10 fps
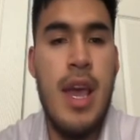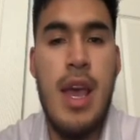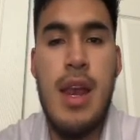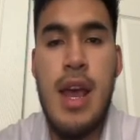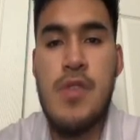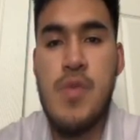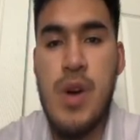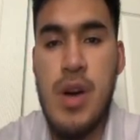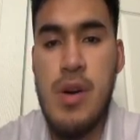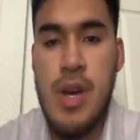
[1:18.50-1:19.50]
and as
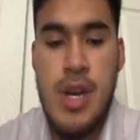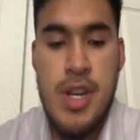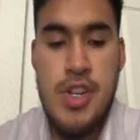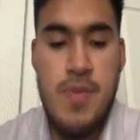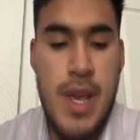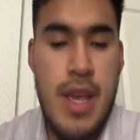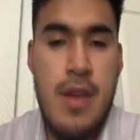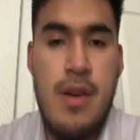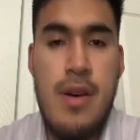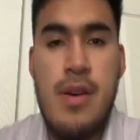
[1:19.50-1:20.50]
well just
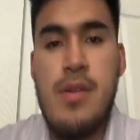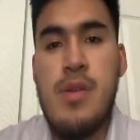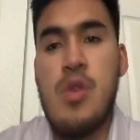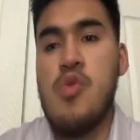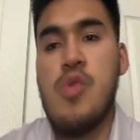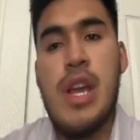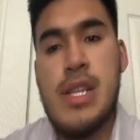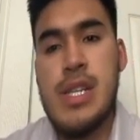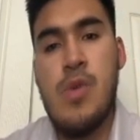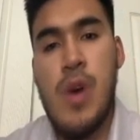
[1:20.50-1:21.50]
making the the
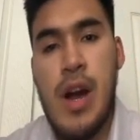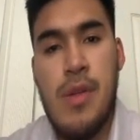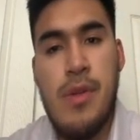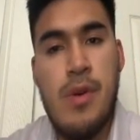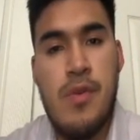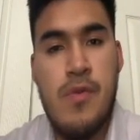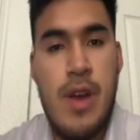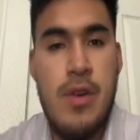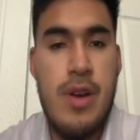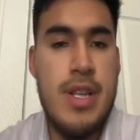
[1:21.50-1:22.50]
crazy wow throws.
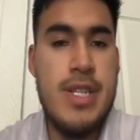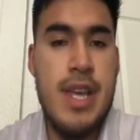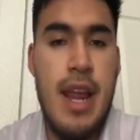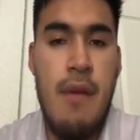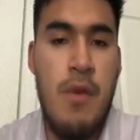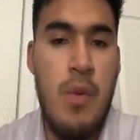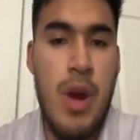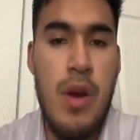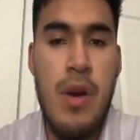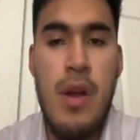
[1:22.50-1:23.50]
Right, you're going to see it
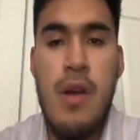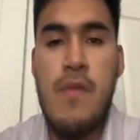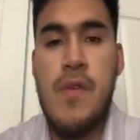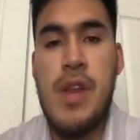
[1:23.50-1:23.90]
everywhere for